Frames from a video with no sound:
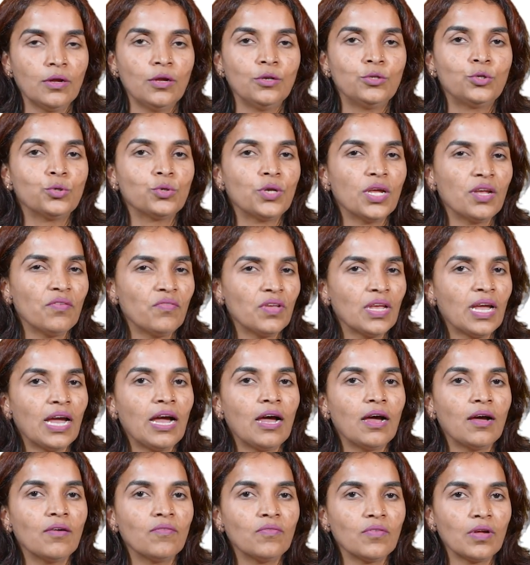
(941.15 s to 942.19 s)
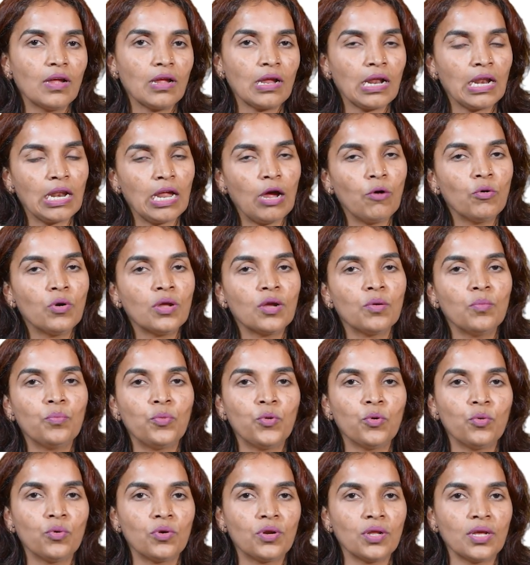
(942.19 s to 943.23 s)
Today we have cloud
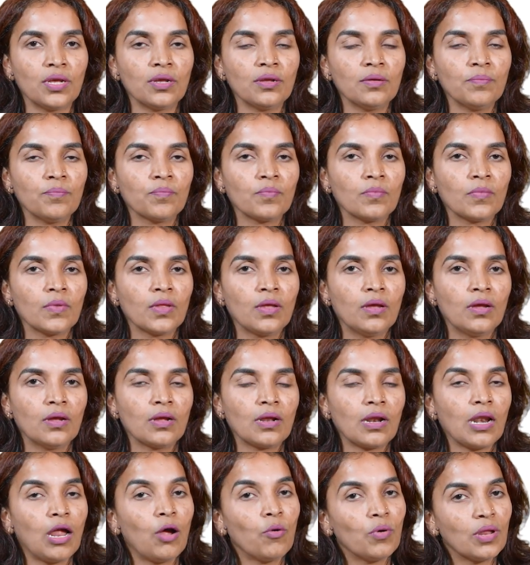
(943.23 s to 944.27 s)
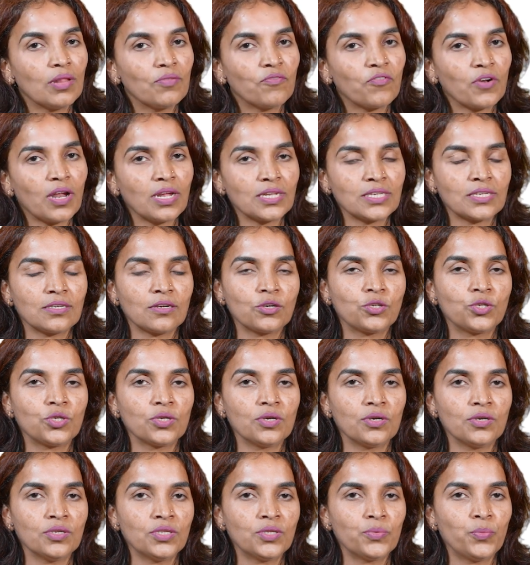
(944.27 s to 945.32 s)
computing, cloud
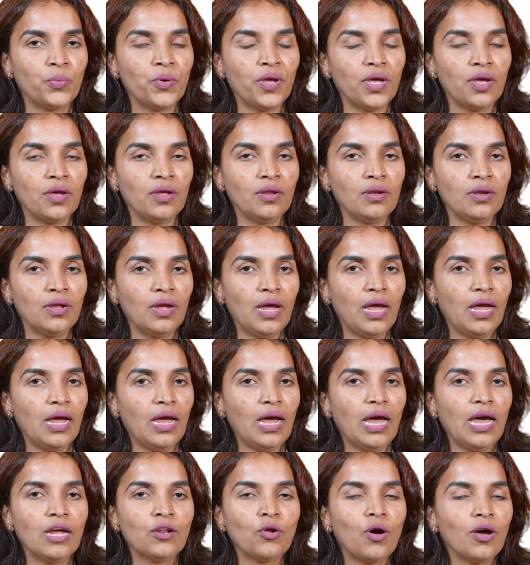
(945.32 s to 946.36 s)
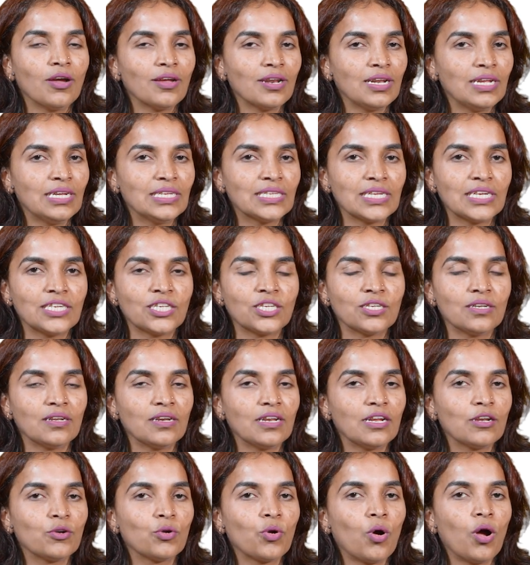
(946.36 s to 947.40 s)
infrastructures where an organization
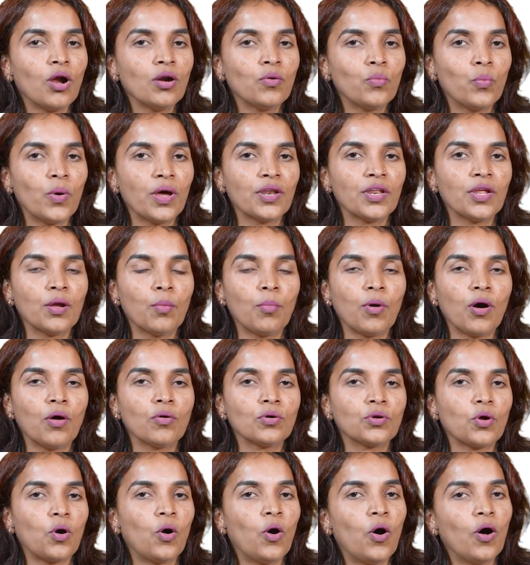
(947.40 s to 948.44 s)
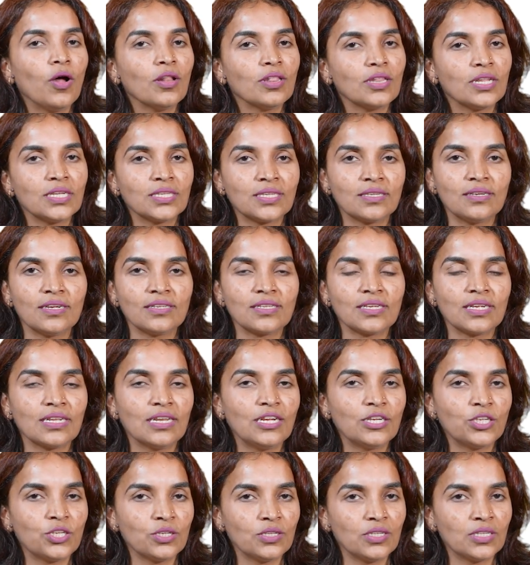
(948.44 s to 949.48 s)
need not worry about all these
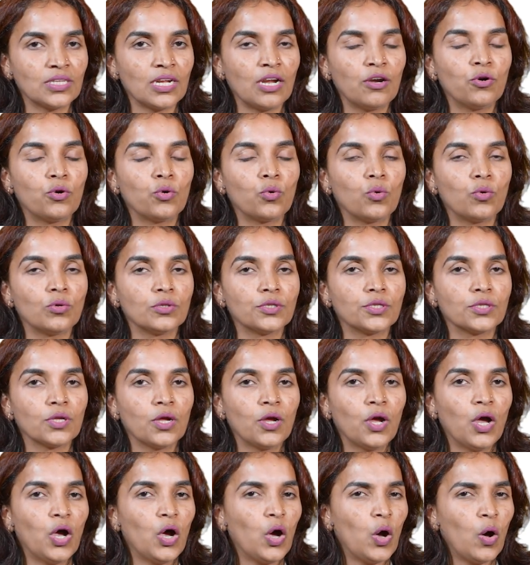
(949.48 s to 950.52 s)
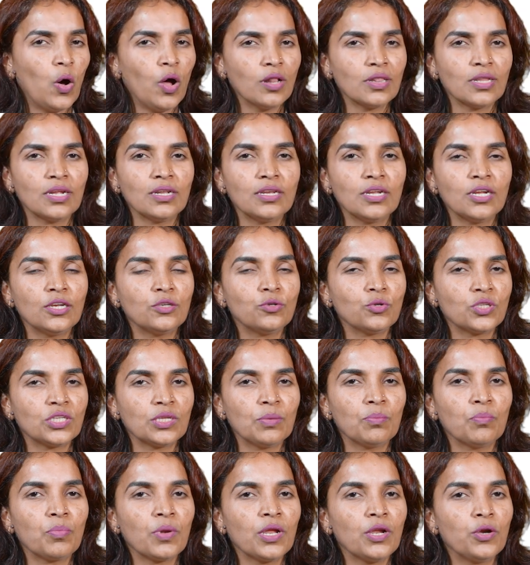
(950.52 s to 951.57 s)
designations and roles. All they need to
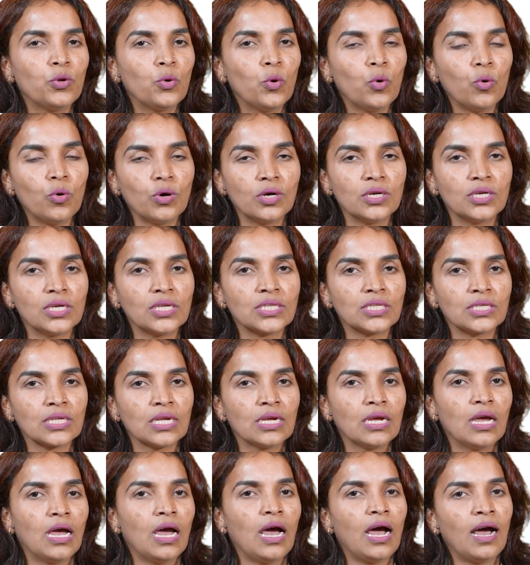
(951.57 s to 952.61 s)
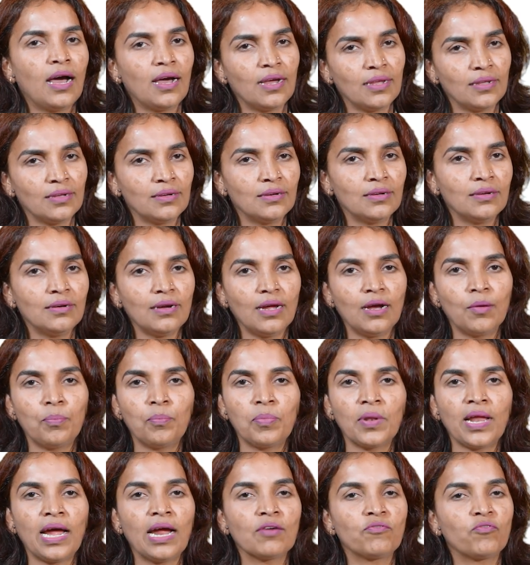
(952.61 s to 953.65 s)
simply do is hire a
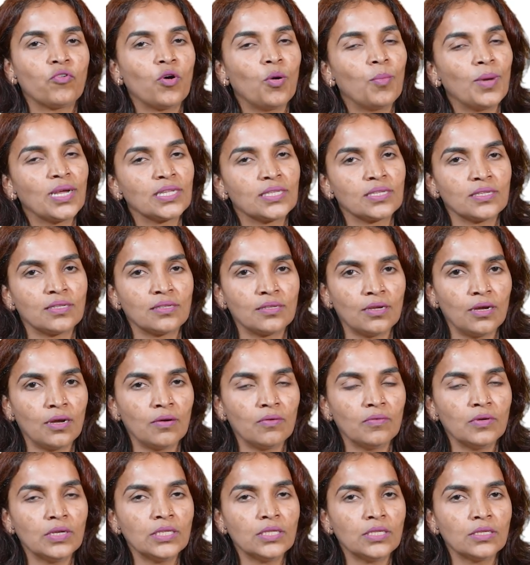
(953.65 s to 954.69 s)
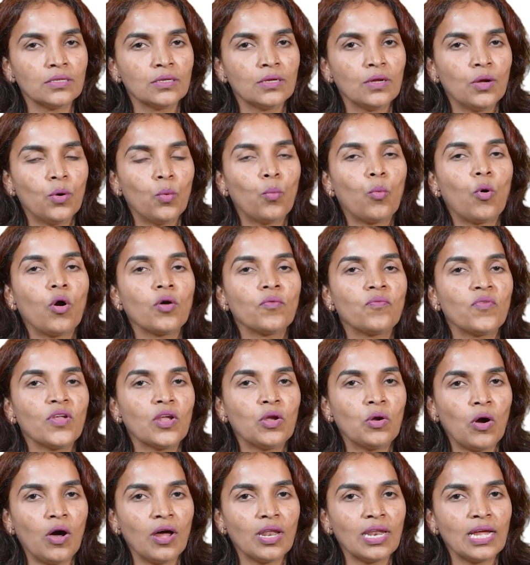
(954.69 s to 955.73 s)
platform as a service, what we
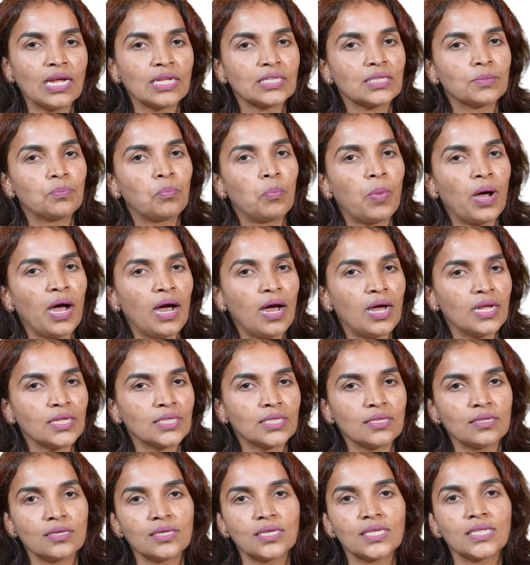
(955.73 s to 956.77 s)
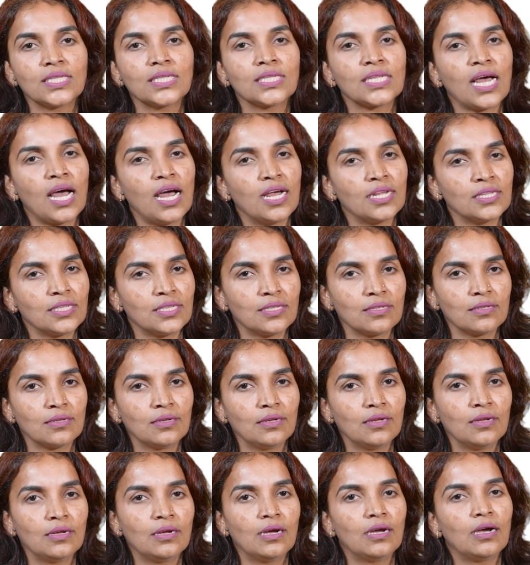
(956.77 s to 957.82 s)
call as PaaS, SaaS
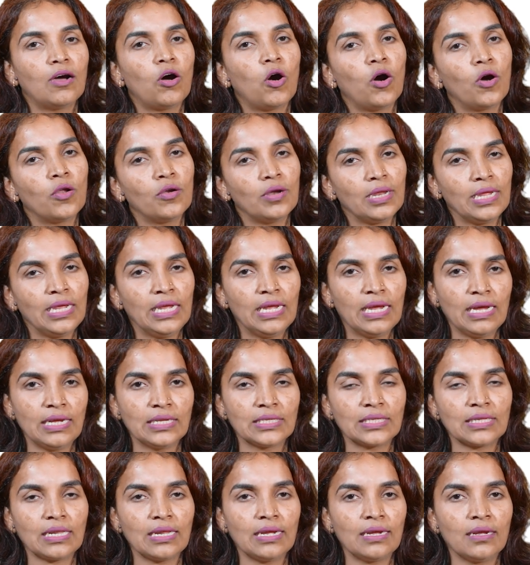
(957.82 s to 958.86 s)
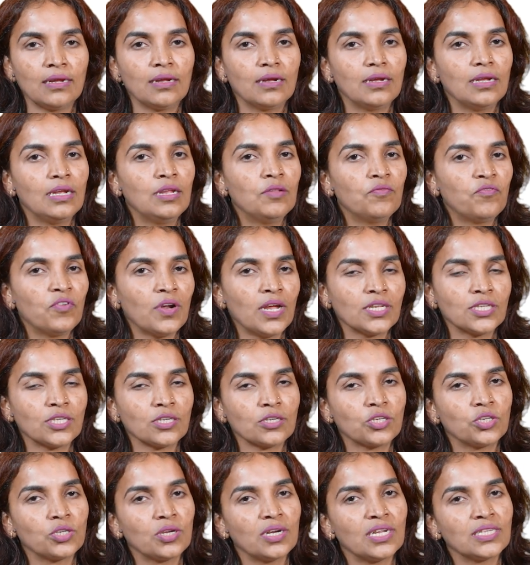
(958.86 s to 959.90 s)
or ES, like
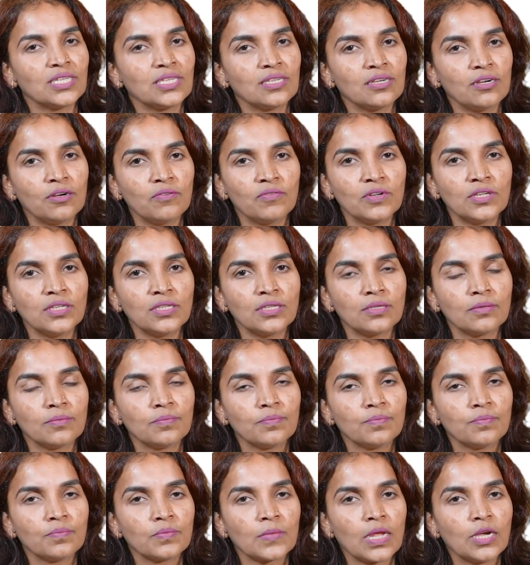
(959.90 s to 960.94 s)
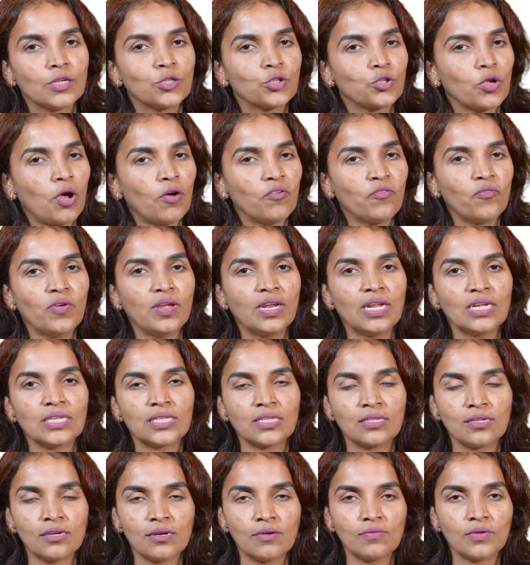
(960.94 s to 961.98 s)
infrastructure as service, software as
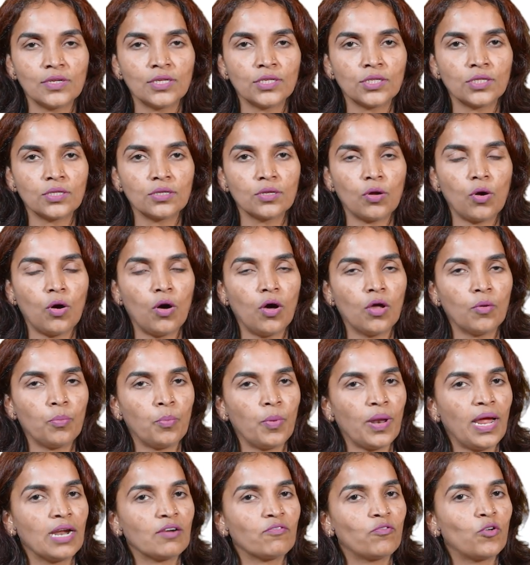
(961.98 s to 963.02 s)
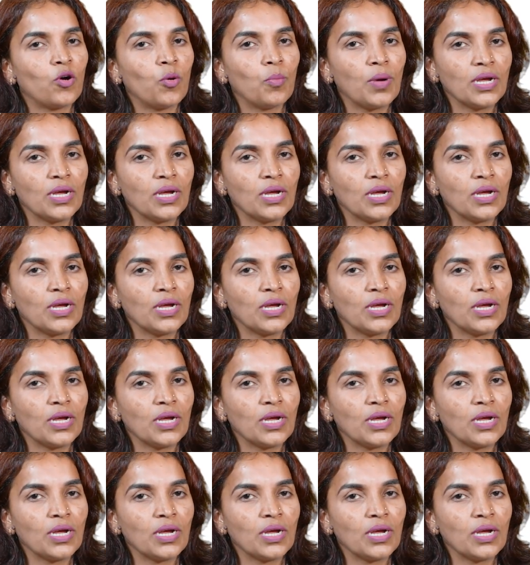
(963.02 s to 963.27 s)
service or platform